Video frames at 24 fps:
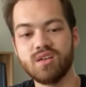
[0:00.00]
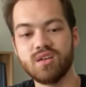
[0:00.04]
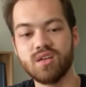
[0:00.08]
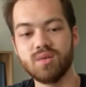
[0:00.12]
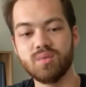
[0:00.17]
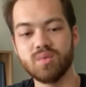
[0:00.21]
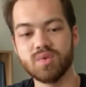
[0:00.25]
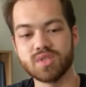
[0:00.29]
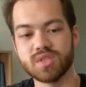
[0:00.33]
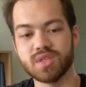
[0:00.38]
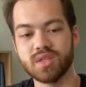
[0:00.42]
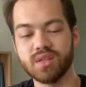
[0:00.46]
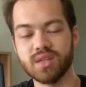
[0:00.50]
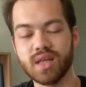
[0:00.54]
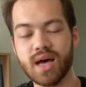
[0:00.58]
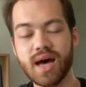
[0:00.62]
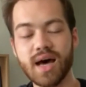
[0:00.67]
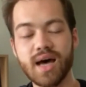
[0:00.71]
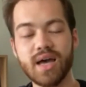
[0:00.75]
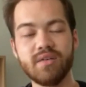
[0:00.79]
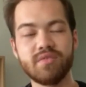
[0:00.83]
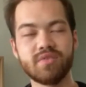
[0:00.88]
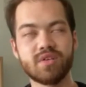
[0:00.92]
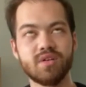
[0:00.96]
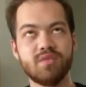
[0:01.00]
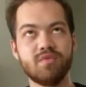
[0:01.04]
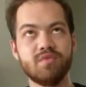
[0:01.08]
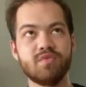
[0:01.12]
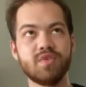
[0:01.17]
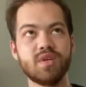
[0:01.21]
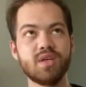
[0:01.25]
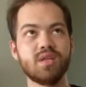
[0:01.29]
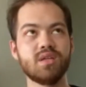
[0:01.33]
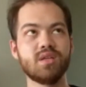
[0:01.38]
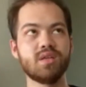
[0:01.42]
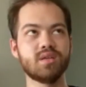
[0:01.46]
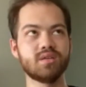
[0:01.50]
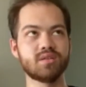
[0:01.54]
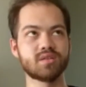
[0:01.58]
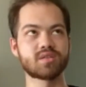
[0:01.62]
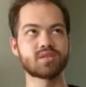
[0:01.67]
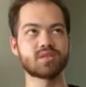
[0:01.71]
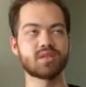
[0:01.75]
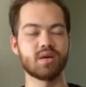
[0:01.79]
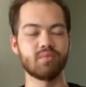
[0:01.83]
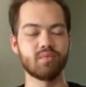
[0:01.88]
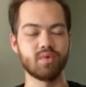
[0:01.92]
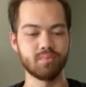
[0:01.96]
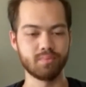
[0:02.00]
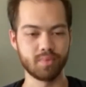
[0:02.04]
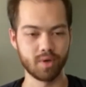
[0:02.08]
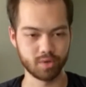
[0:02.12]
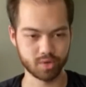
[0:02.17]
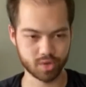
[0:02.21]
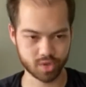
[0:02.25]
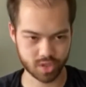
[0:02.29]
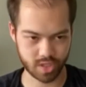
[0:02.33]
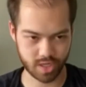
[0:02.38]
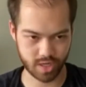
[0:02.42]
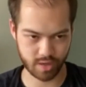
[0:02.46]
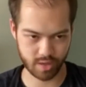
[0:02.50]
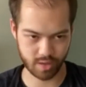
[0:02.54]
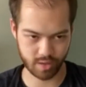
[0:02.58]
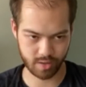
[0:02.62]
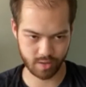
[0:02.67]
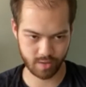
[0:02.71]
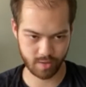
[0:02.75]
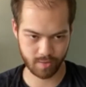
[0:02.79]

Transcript: It was a lie of convenience that we both shared.